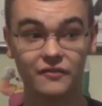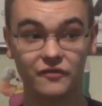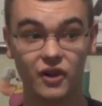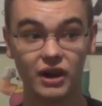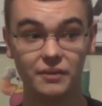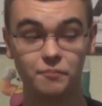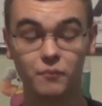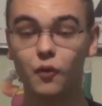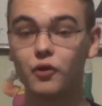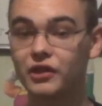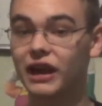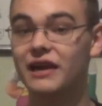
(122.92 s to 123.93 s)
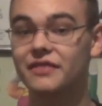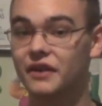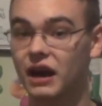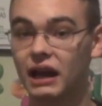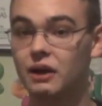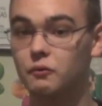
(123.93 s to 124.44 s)
of fun, more than I
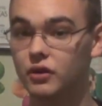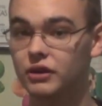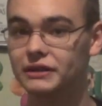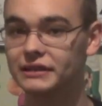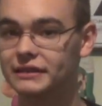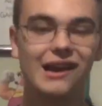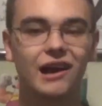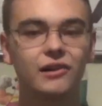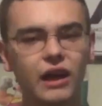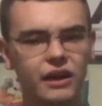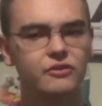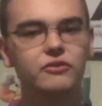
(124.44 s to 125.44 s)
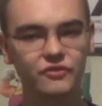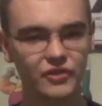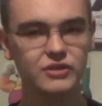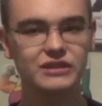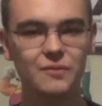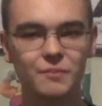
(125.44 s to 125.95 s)
thought I would. A lot of the
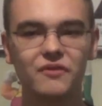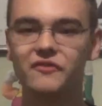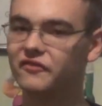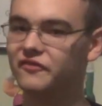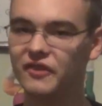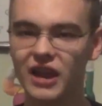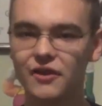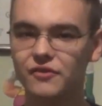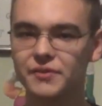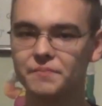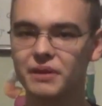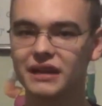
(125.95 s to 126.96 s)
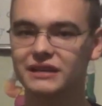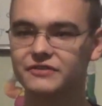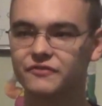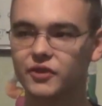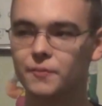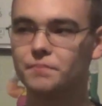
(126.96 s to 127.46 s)
reviews have been very mixed
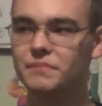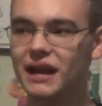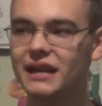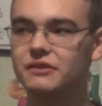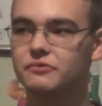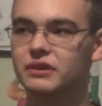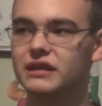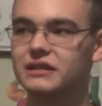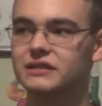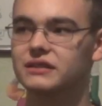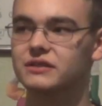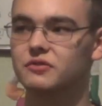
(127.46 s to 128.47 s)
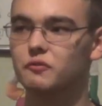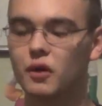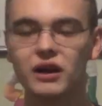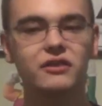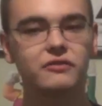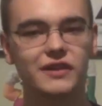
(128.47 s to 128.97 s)
for many reasons.
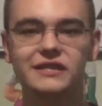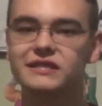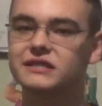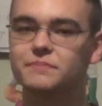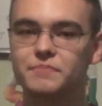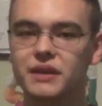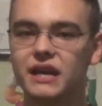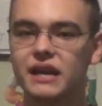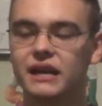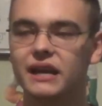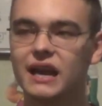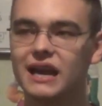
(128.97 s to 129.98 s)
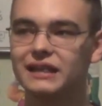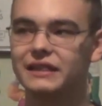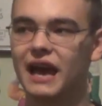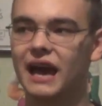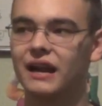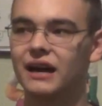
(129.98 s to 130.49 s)
One of the reasons being
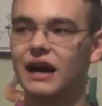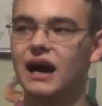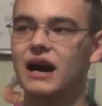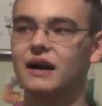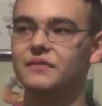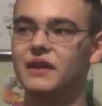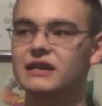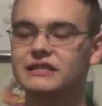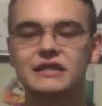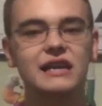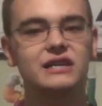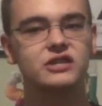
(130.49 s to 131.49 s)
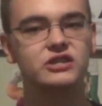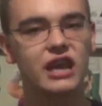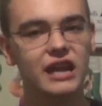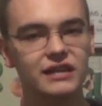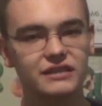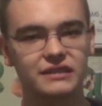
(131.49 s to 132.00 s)
that they say
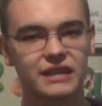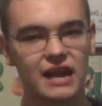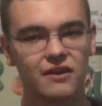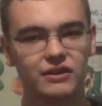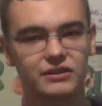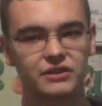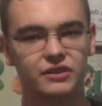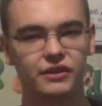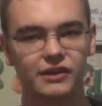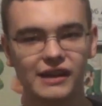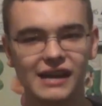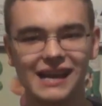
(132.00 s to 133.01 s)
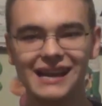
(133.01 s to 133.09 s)
Jake's character